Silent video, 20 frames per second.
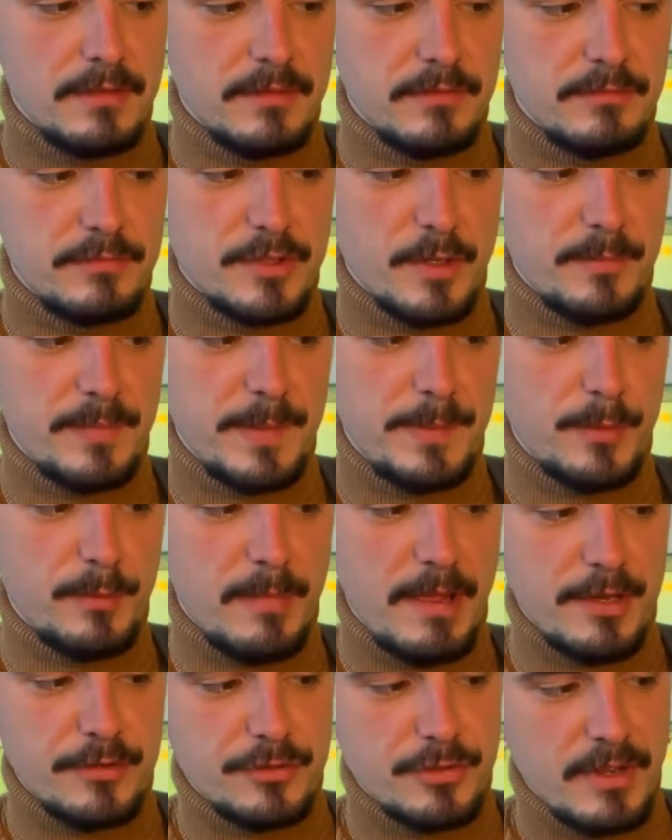Some people
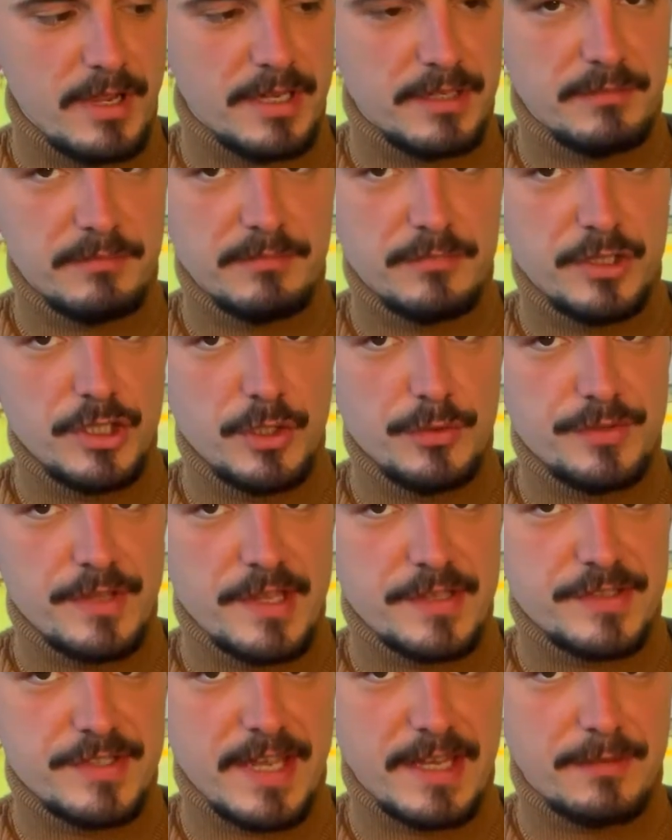might try and use
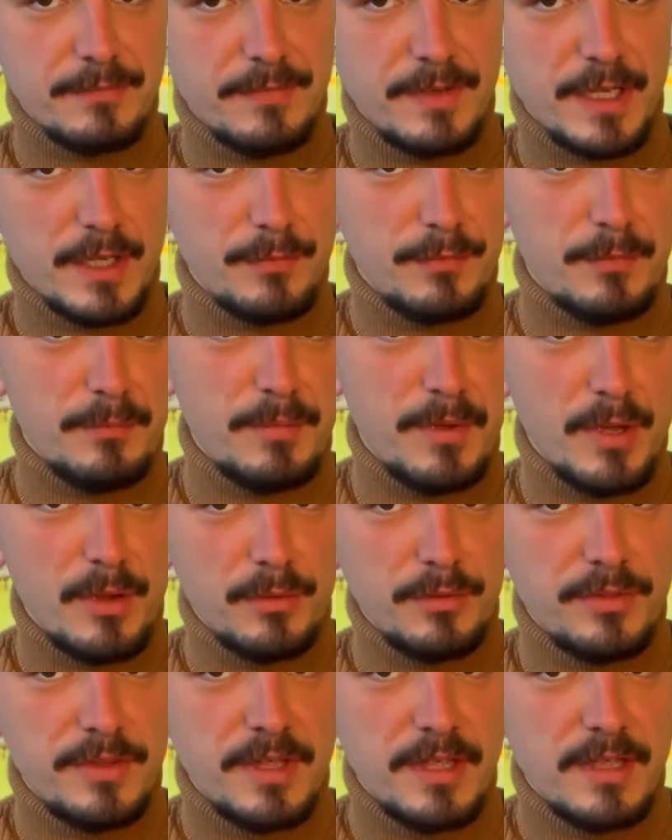their second finger for
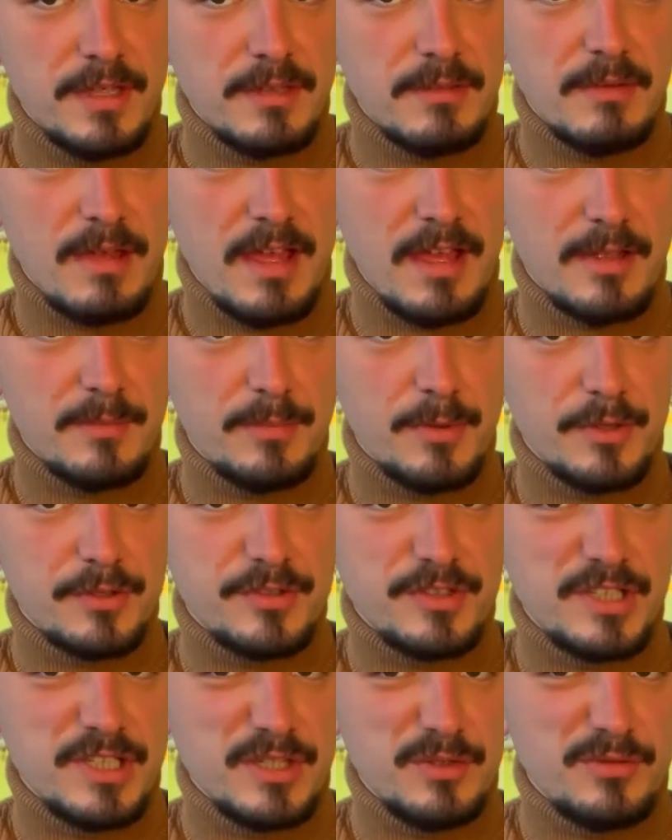both. I
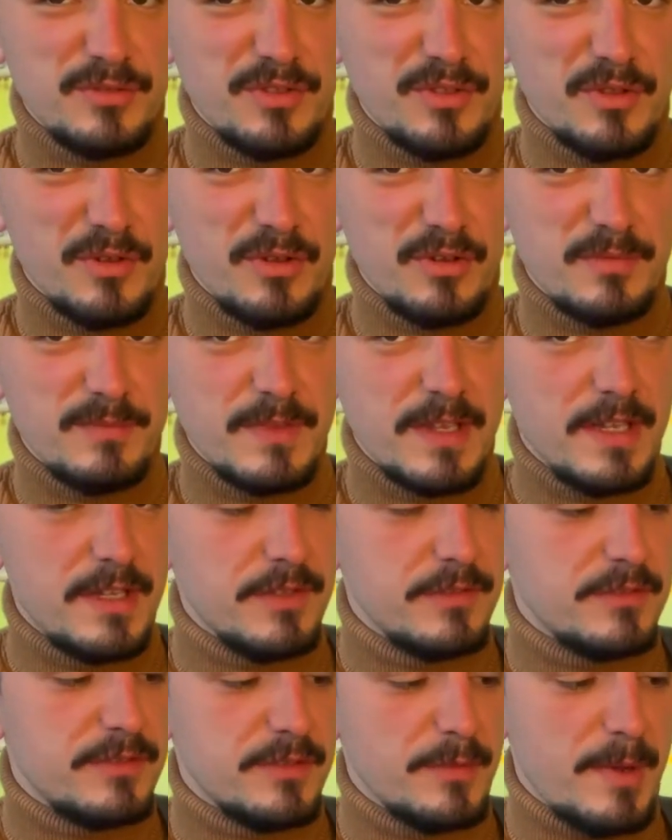personally use third
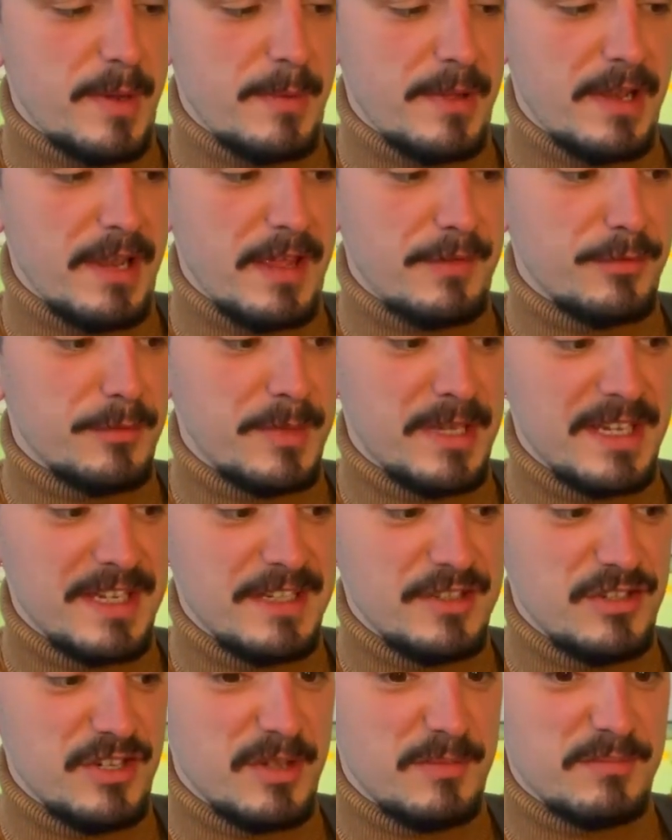to make my life a bit
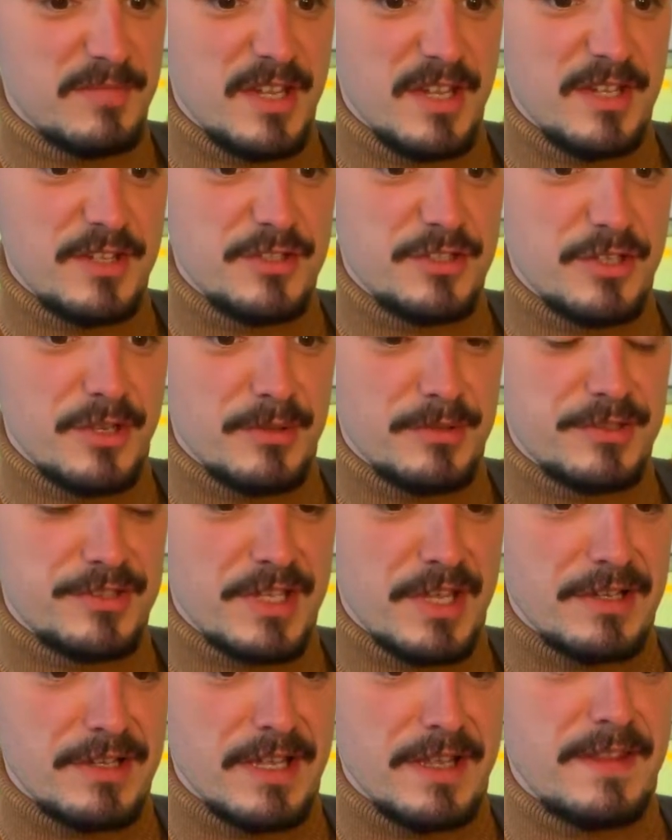easier. So it would
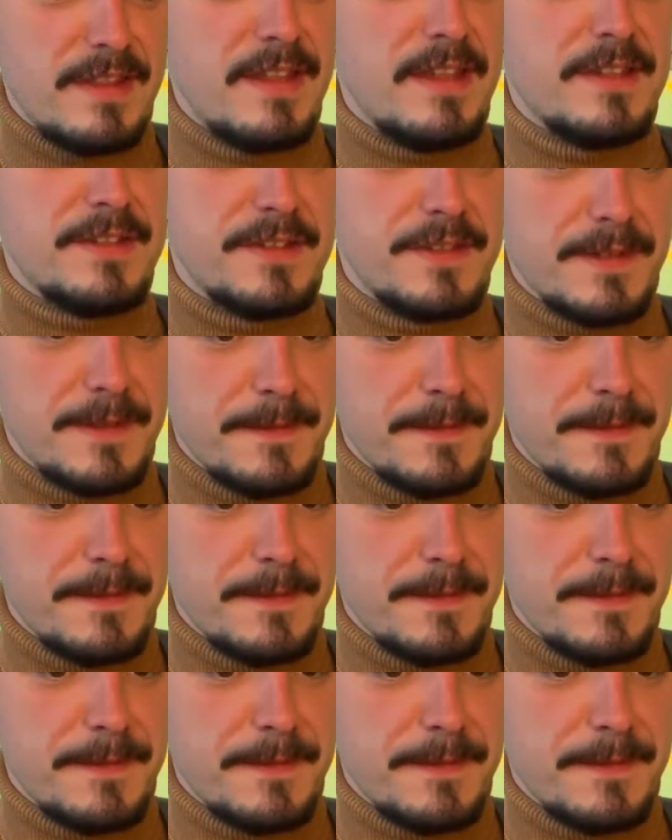sound like this.